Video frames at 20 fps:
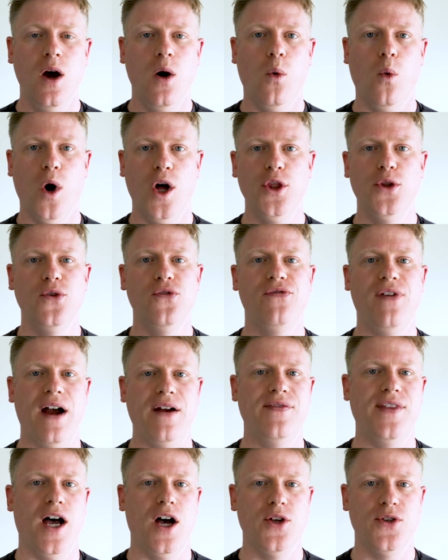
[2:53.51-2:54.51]
one to
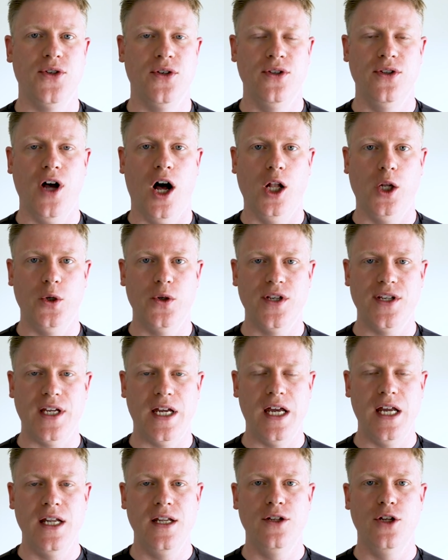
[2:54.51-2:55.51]
$5,000
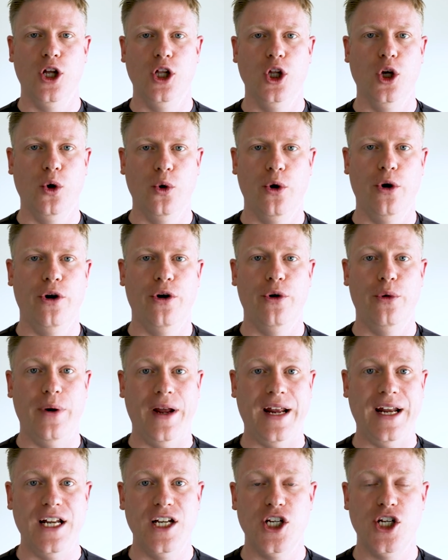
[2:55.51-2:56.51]
in the lower
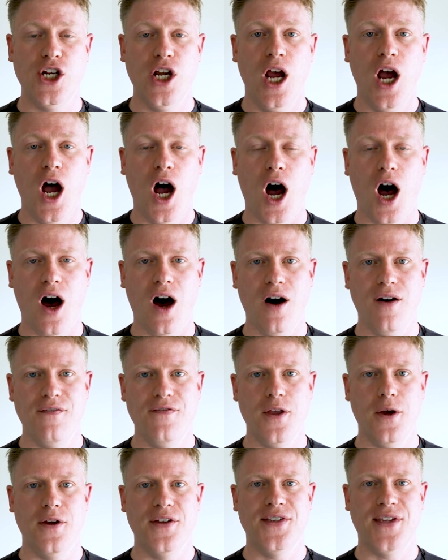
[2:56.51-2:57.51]
range
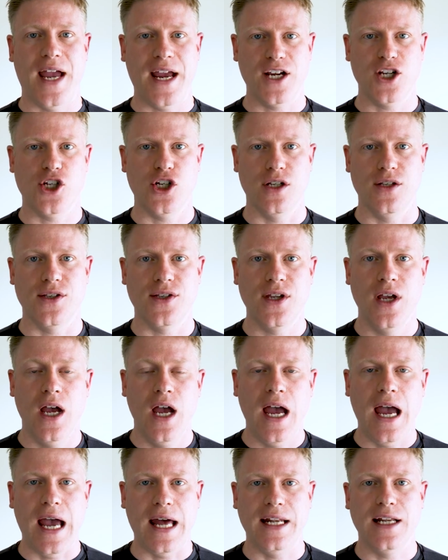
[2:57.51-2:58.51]
of the sanctions
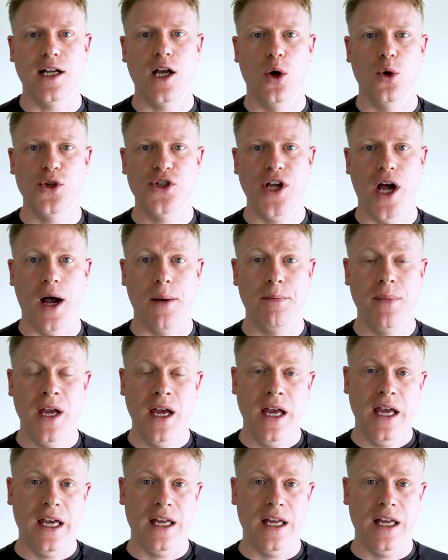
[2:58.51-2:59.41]
and it goes up.